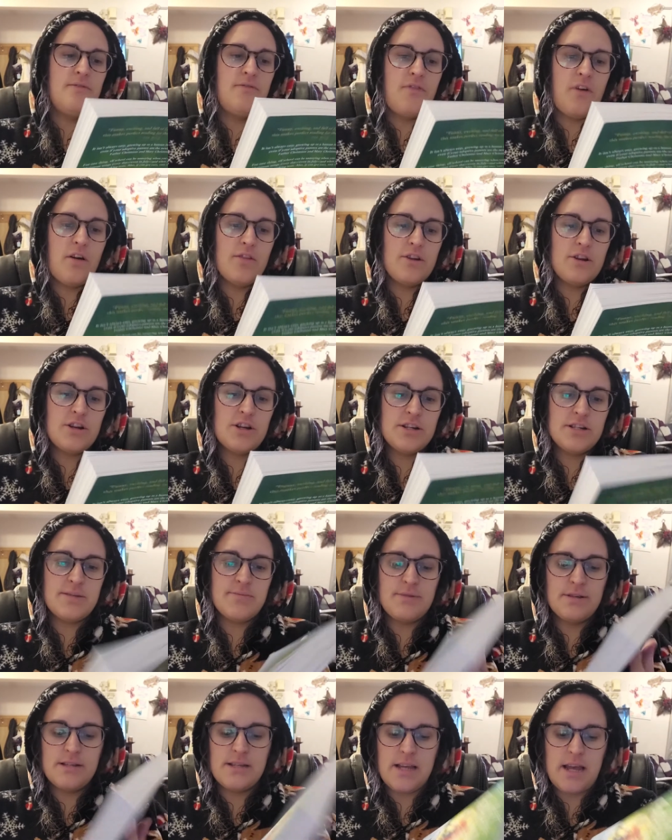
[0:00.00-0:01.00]
Father
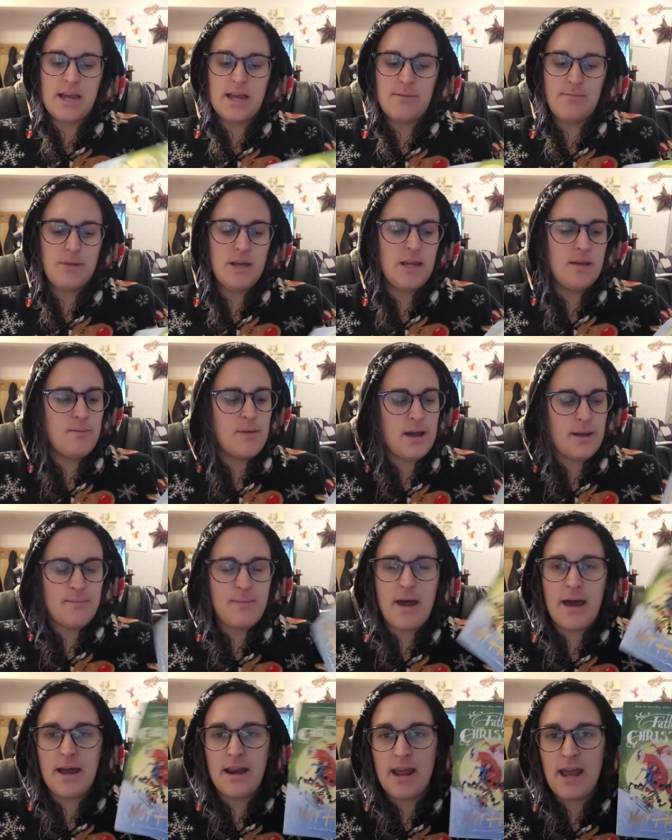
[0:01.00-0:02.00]
Christmas and Me by Matt